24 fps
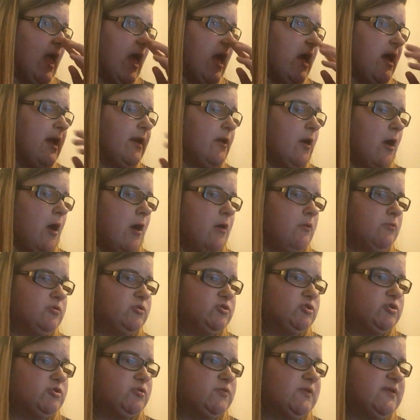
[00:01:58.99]
And I will
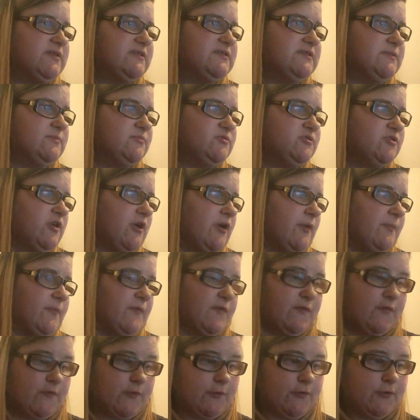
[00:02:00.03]
do it sometime
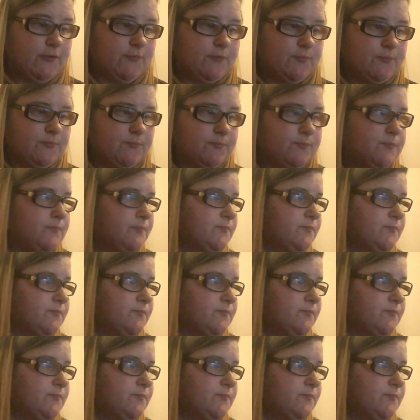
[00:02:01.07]
soon.